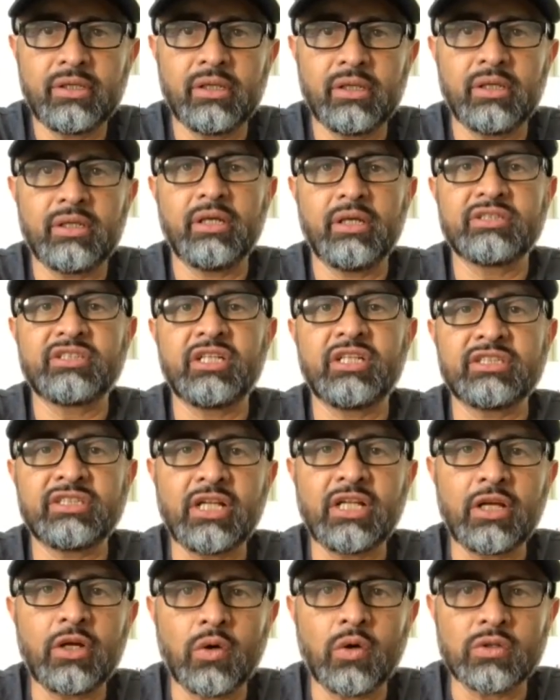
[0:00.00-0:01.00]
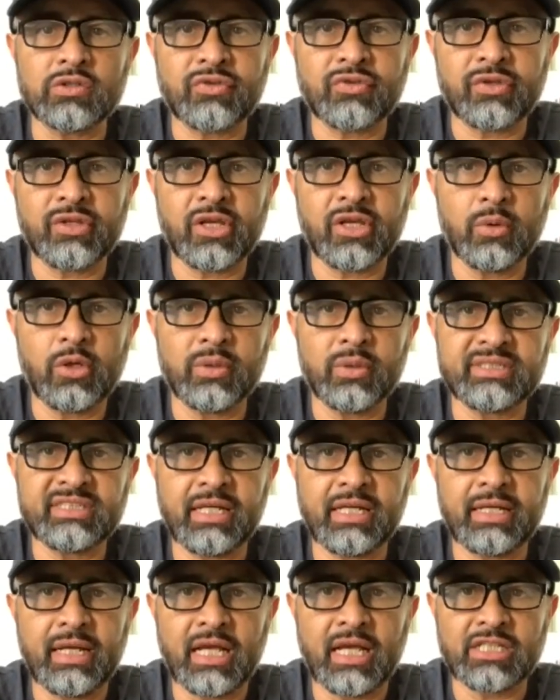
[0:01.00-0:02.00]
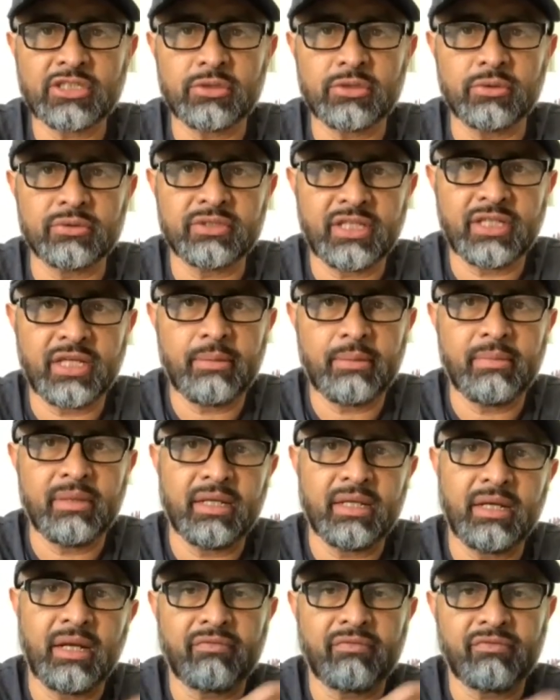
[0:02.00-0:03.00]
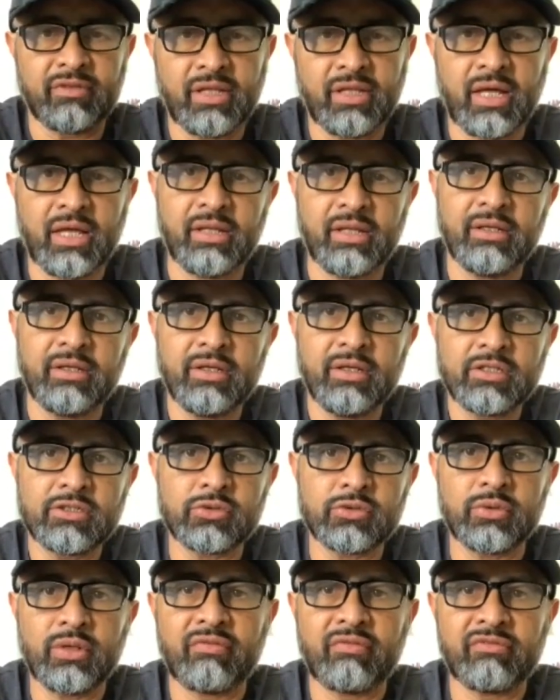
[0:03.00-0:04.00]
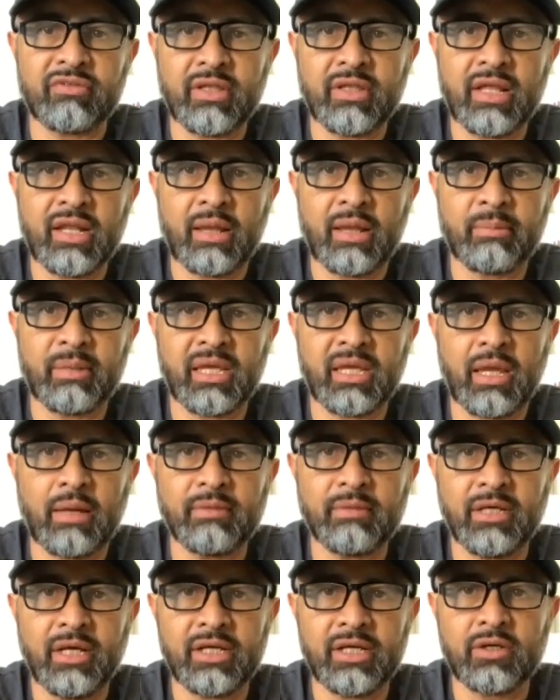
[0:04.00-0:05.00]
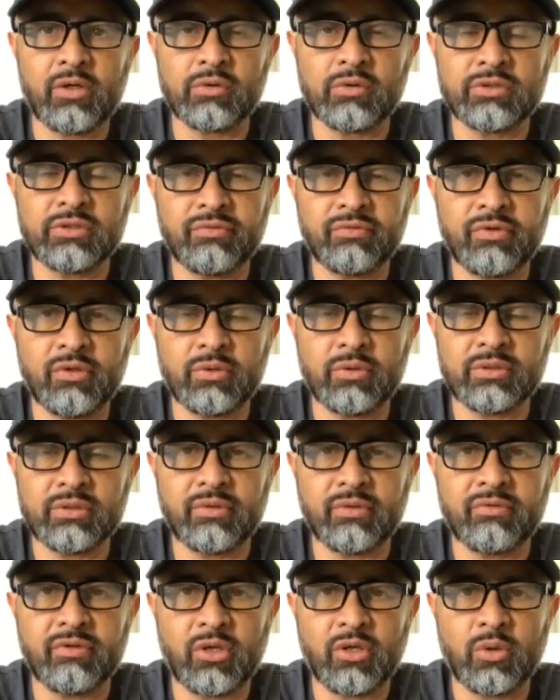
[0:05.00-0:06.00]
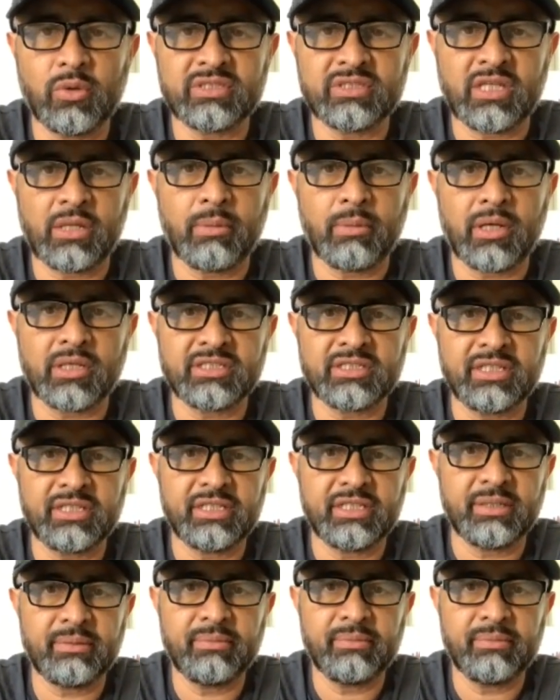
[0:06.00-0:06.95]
assistant coach for the USA national team, and then soon after that, I became the head coach of the USA boxing team.